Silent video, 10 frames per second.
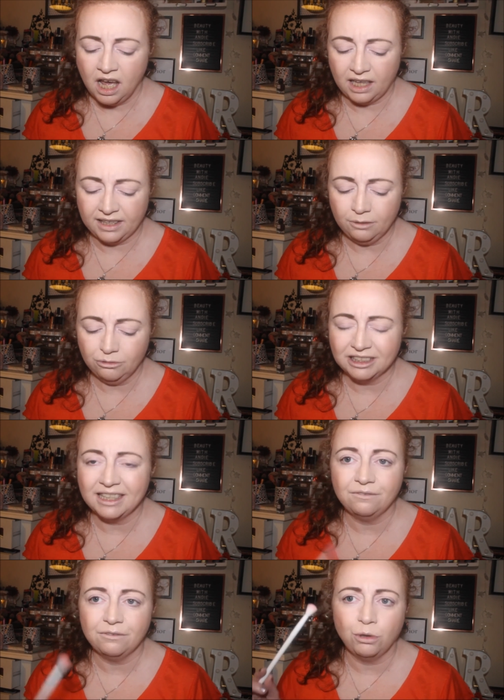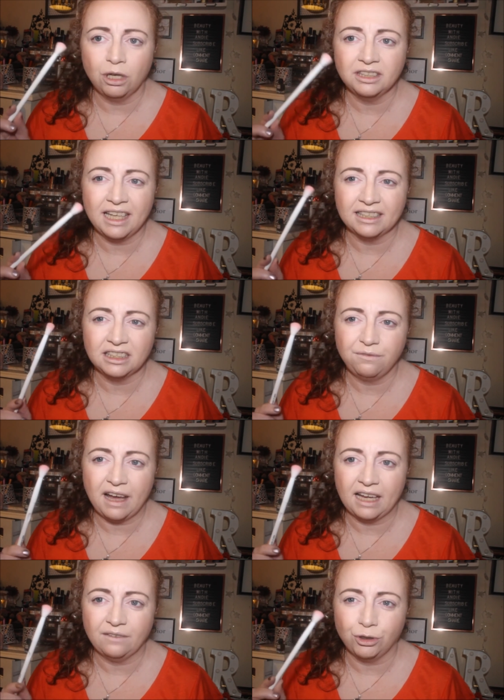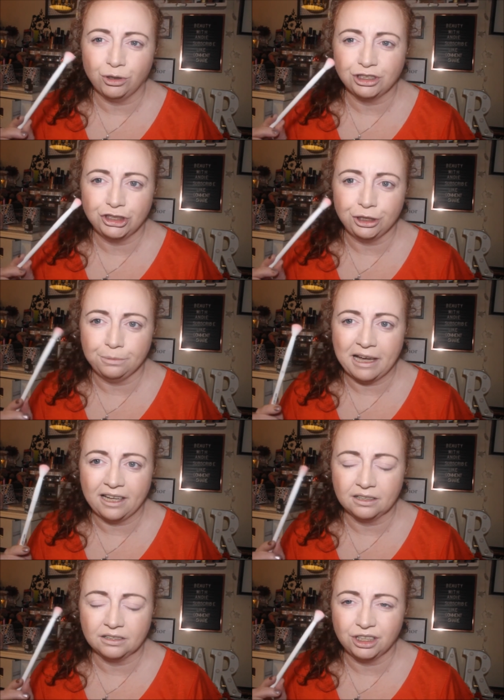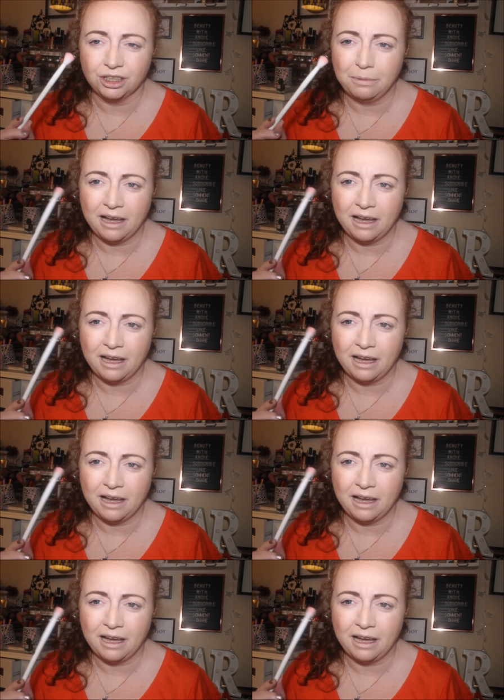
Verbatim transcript: I think was either one ninety-five or £2.50